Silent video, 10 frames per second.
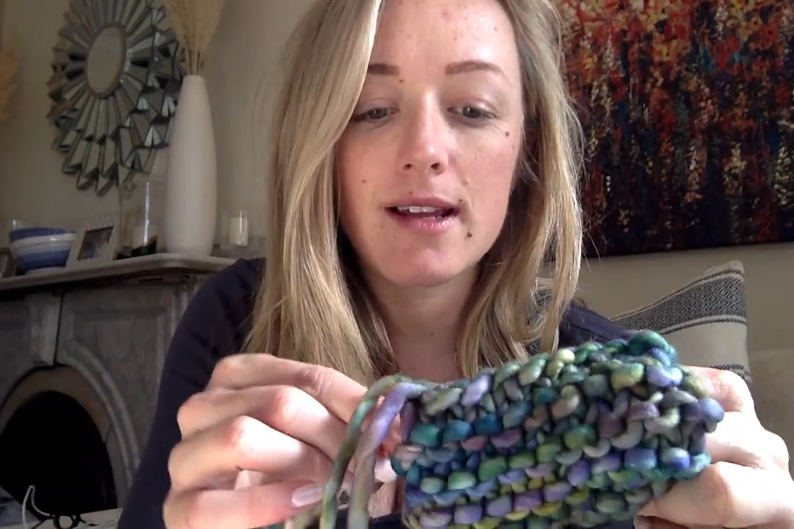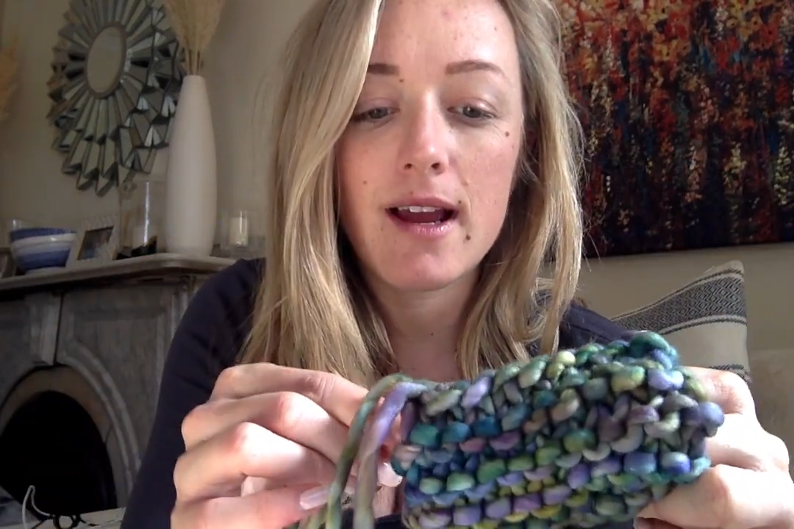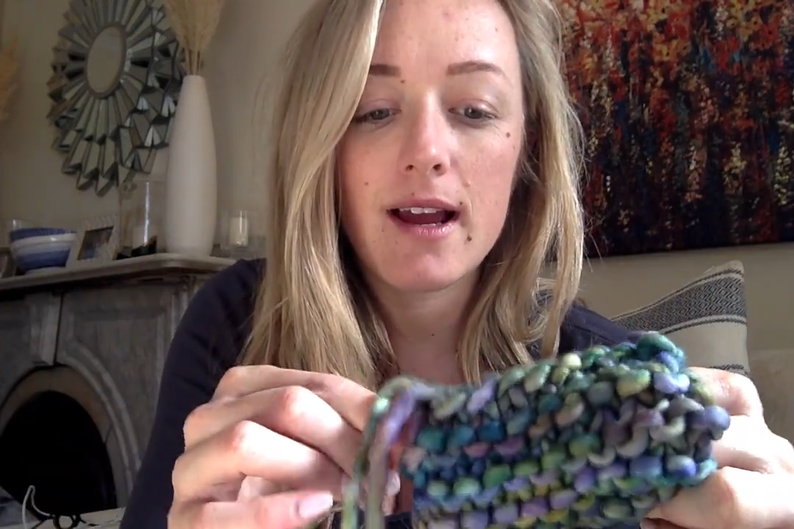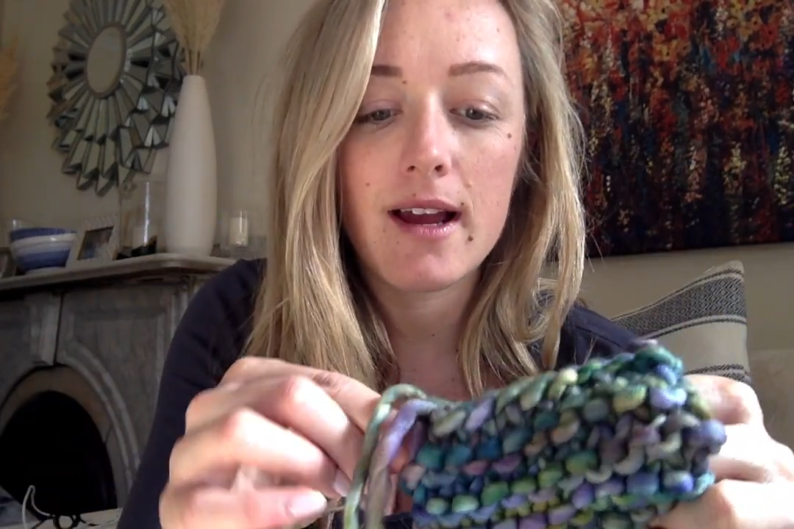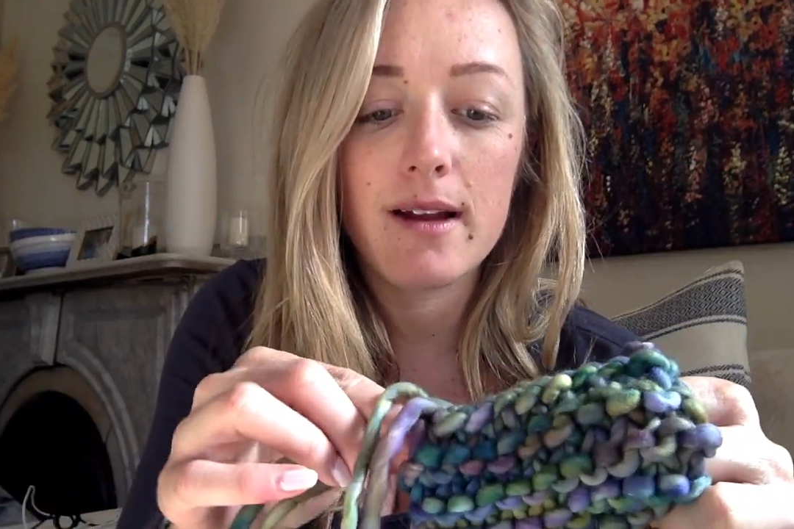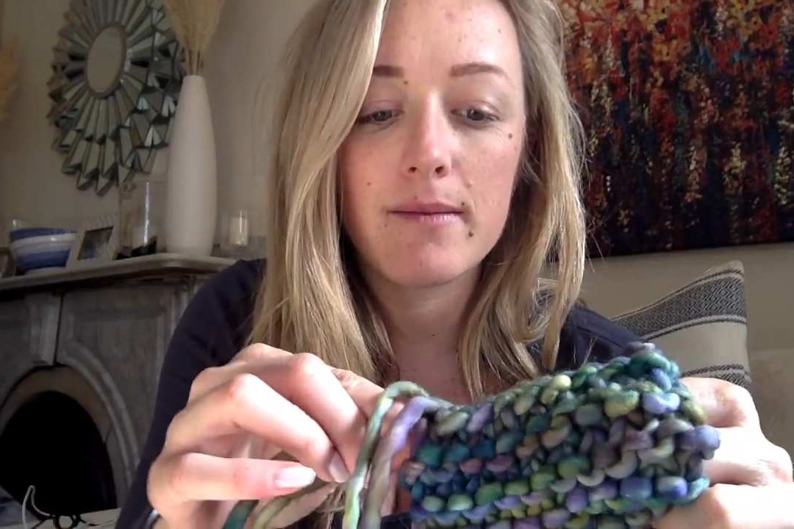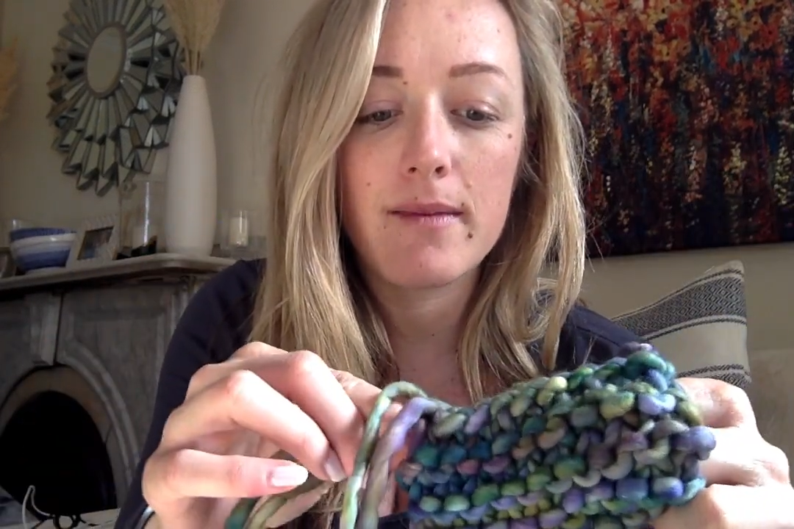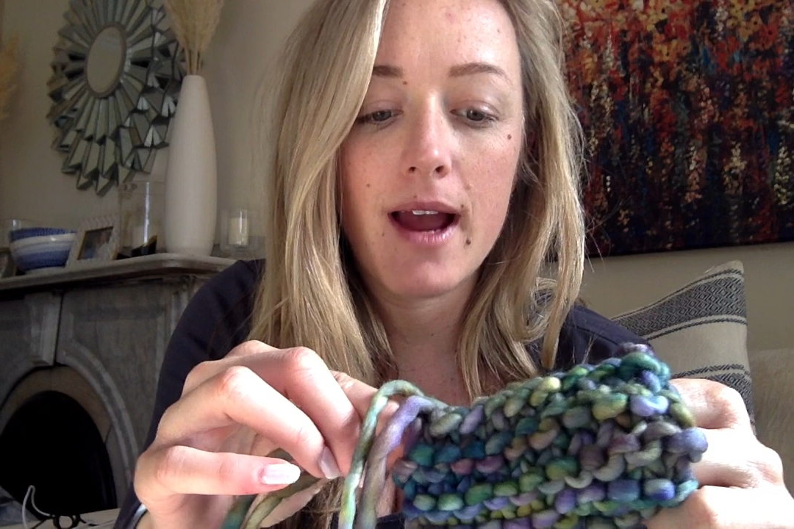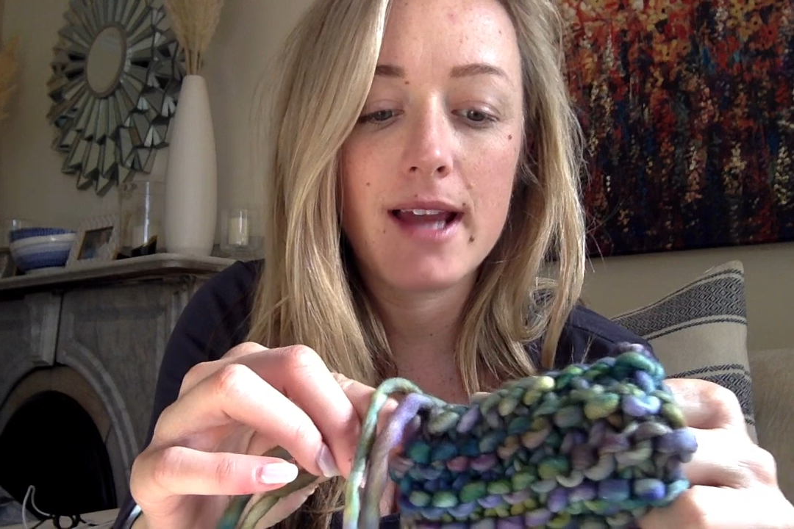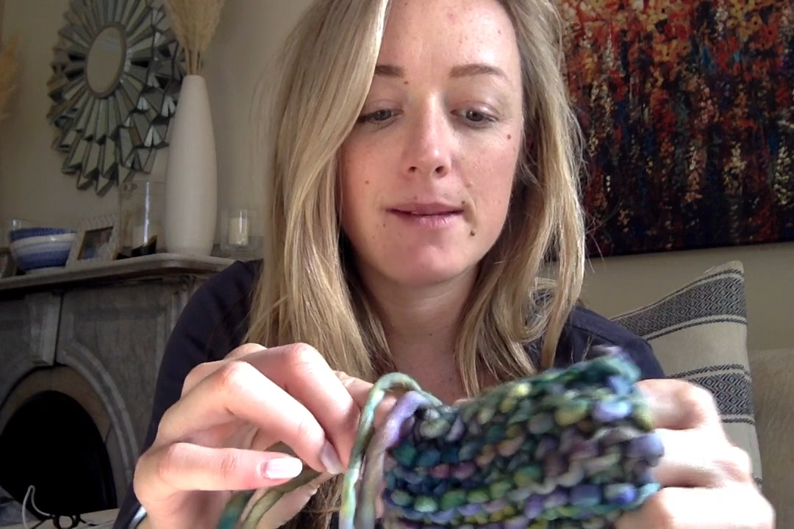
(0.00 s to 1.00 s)

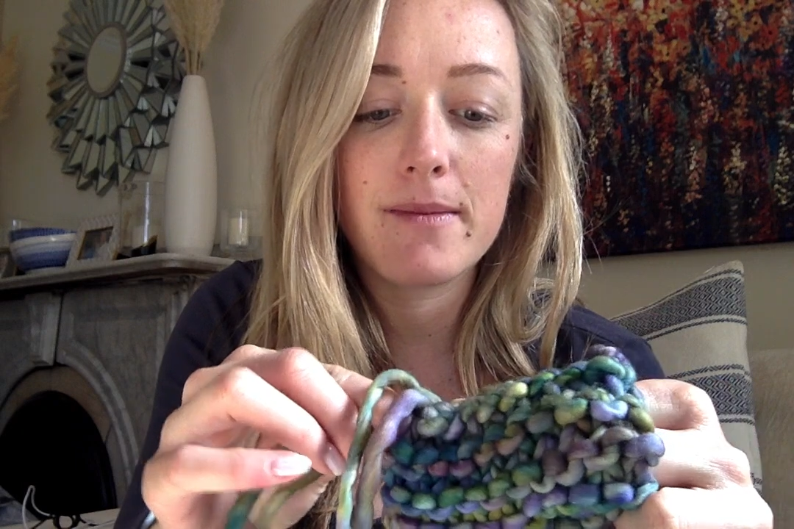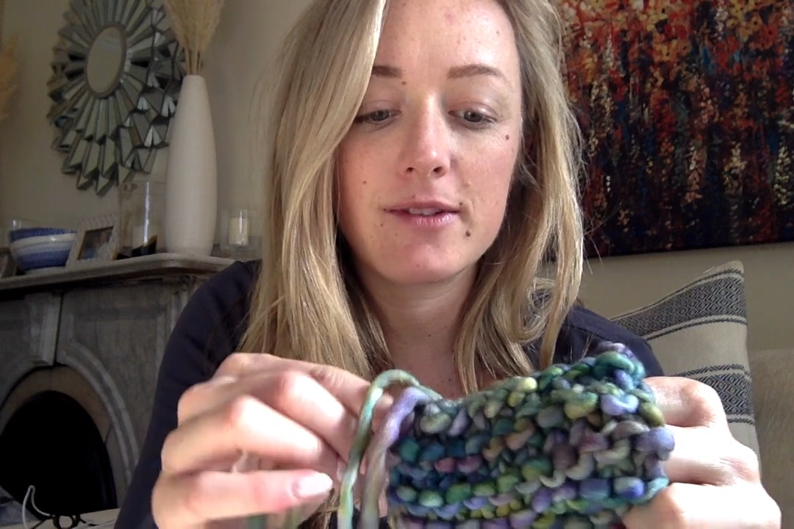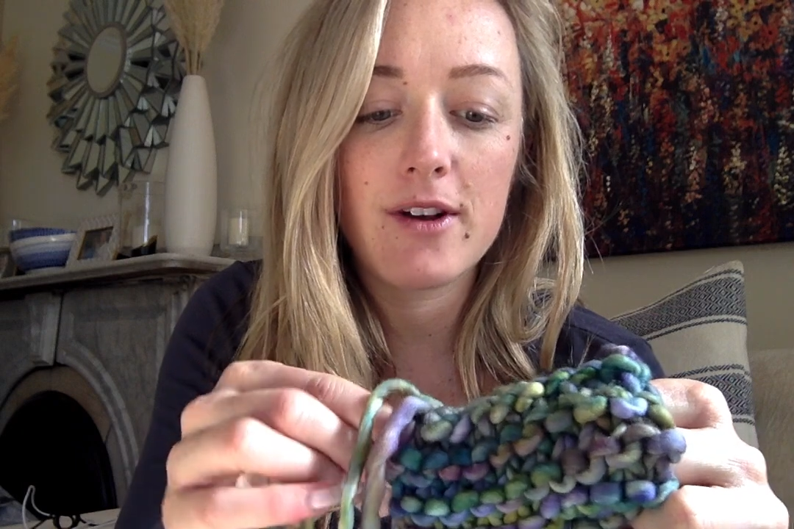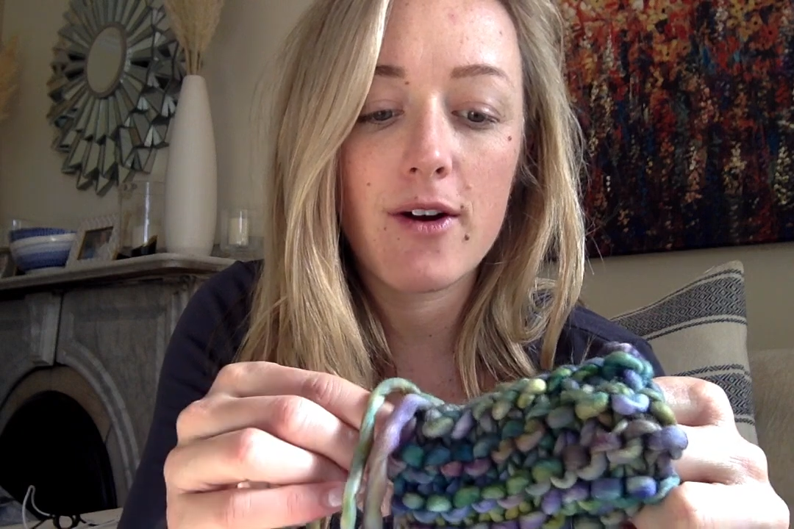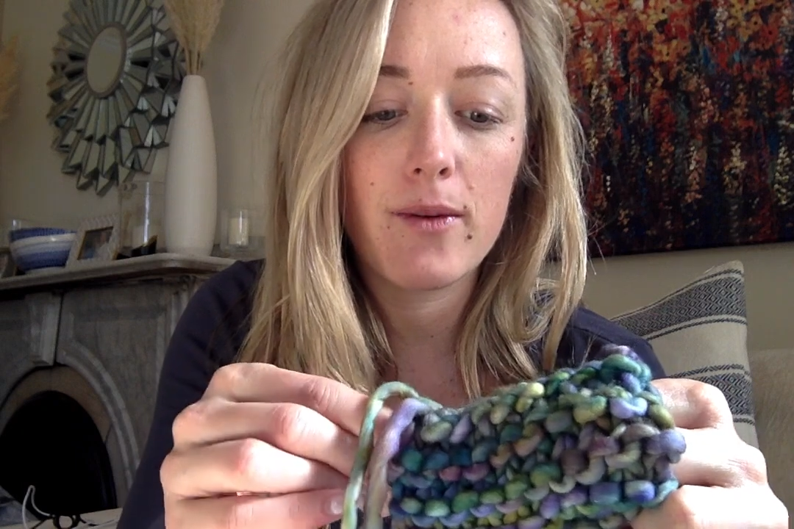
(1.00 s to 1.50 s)
I sometimes go